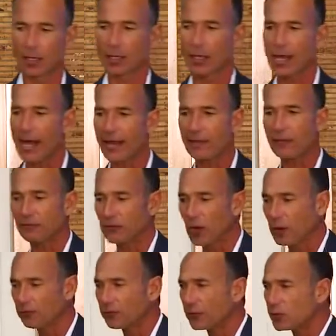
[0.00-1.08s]
Got on the
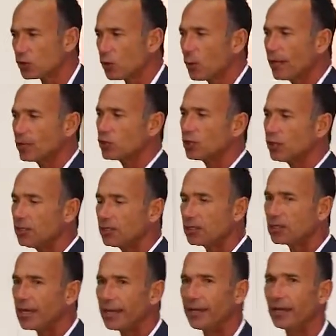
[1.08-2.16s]
phone, first question he
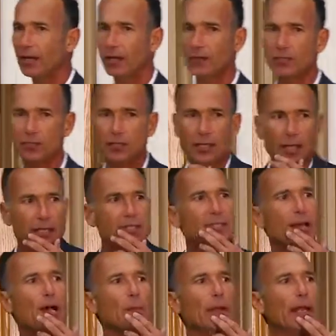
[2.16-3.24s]
said, he goes,
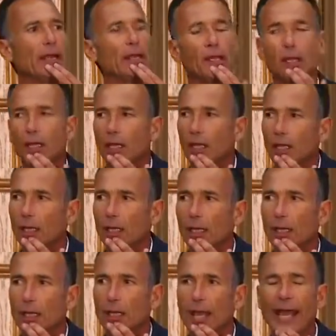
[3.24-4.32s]
tell me,
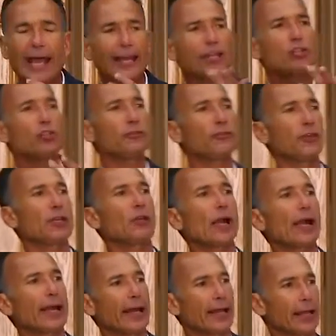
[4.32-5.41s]
how did you figure
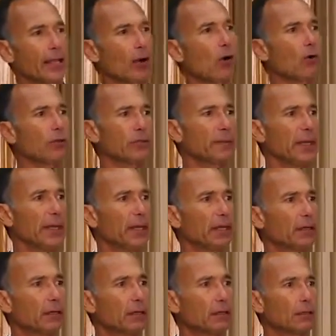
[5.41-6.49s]
out how to get a hold of me?
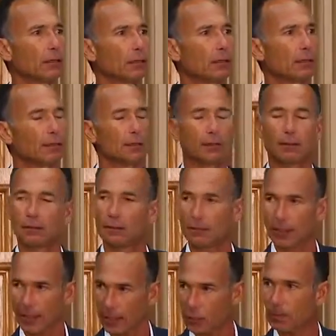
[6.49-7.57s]

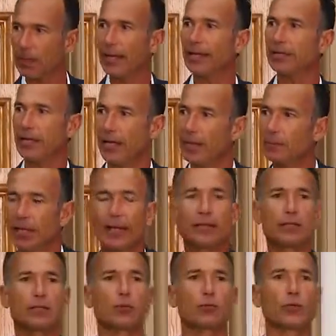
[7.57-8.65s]
And I explained to him that I
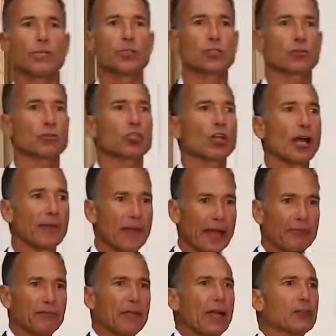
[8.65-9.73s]
did the research on
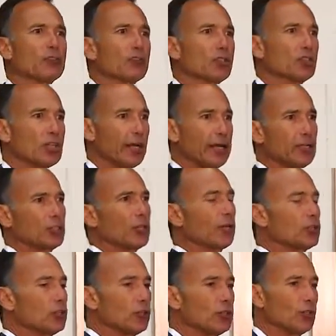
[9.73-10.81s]
that, found your study, saw
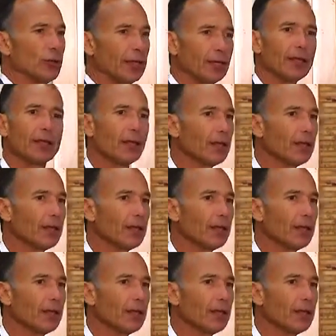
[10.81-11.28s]
what you're doing.